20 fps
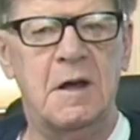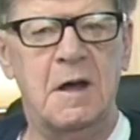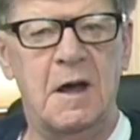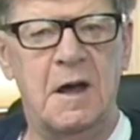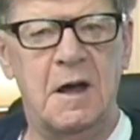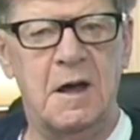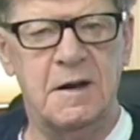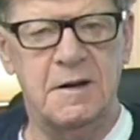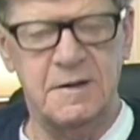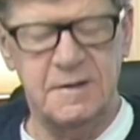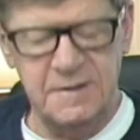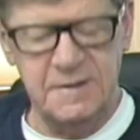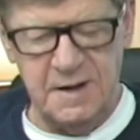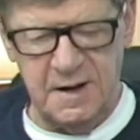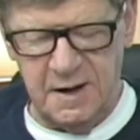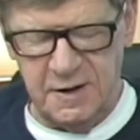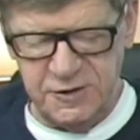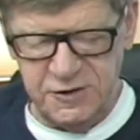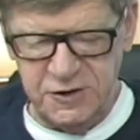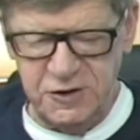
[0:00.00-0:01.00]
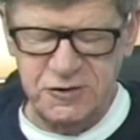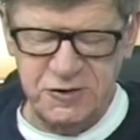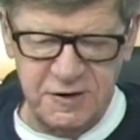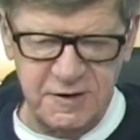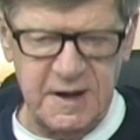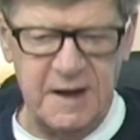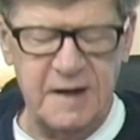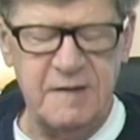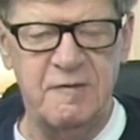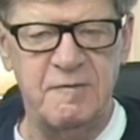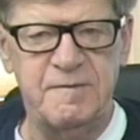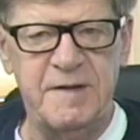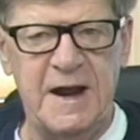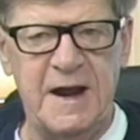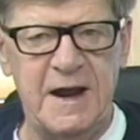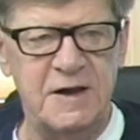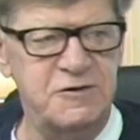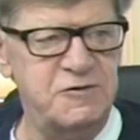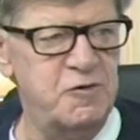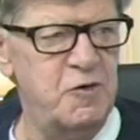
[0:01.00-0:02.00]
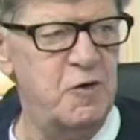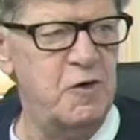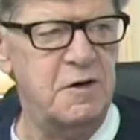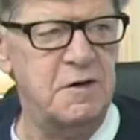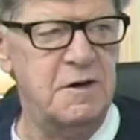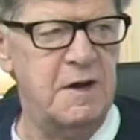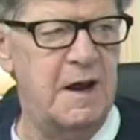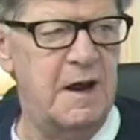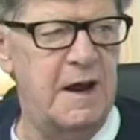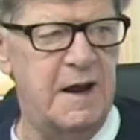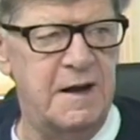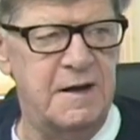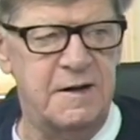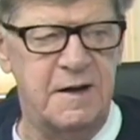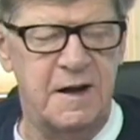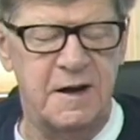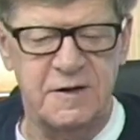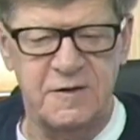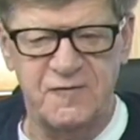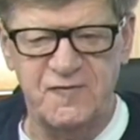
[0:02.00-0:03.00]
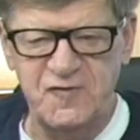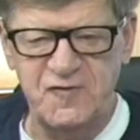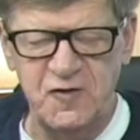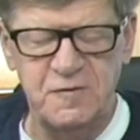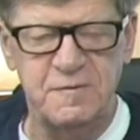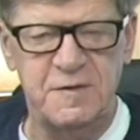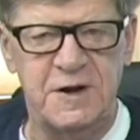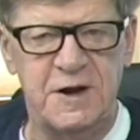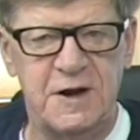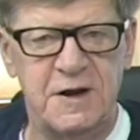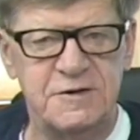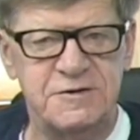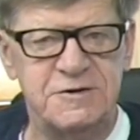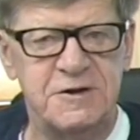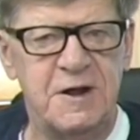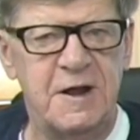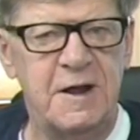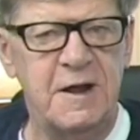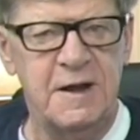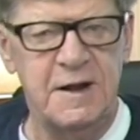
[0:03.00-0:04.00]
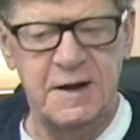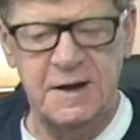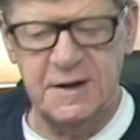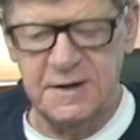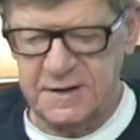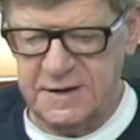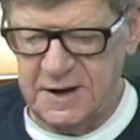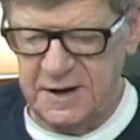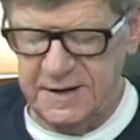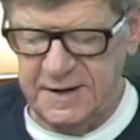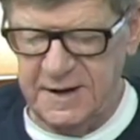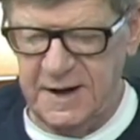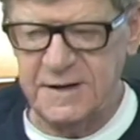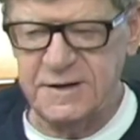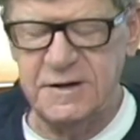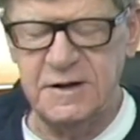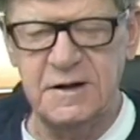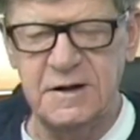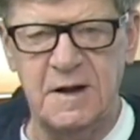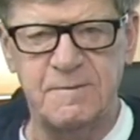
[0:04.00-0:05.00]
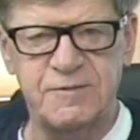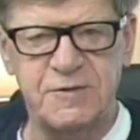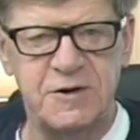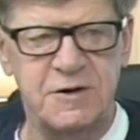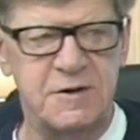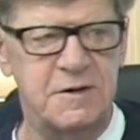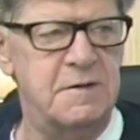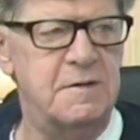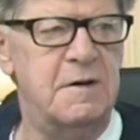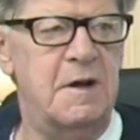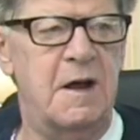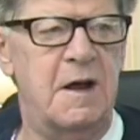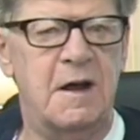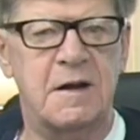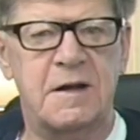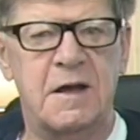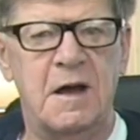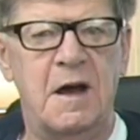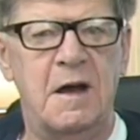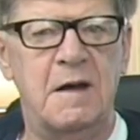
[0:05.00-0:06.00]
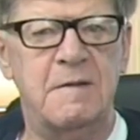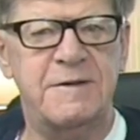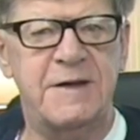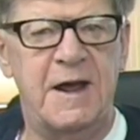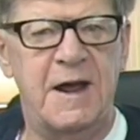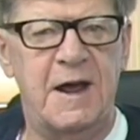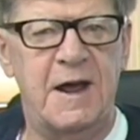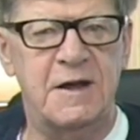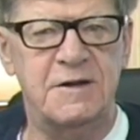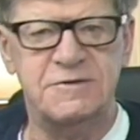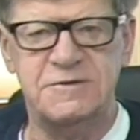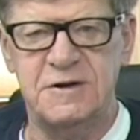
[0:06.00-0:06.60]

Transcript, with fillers: uh, a username and password, and in a few minutes it connected up to uh, Comcast.